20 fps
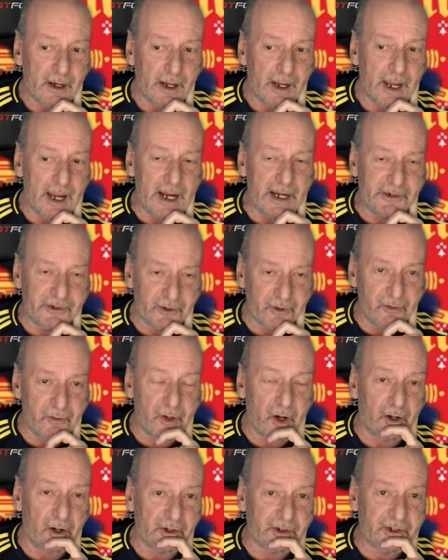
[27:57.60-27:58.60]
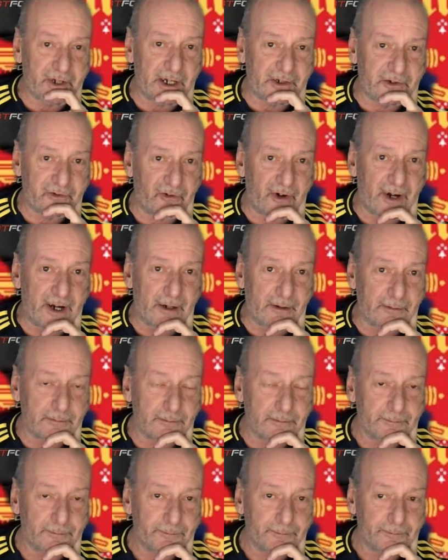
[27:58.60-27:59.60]
Edu Arteta out.
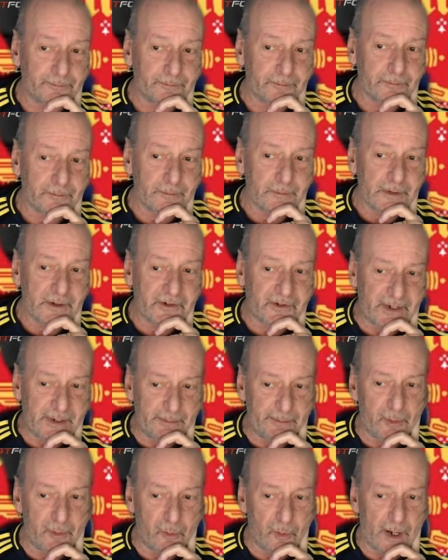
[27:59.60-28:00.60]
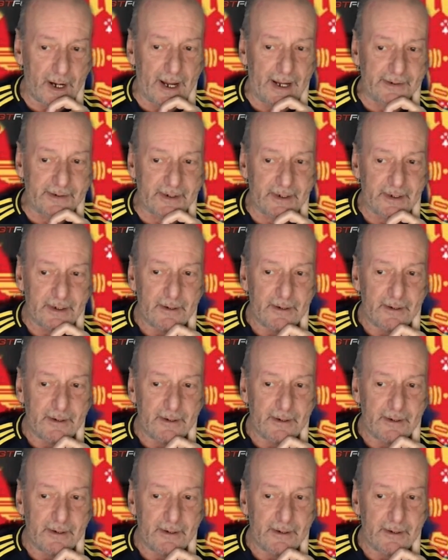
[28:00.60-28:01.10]
Simple as.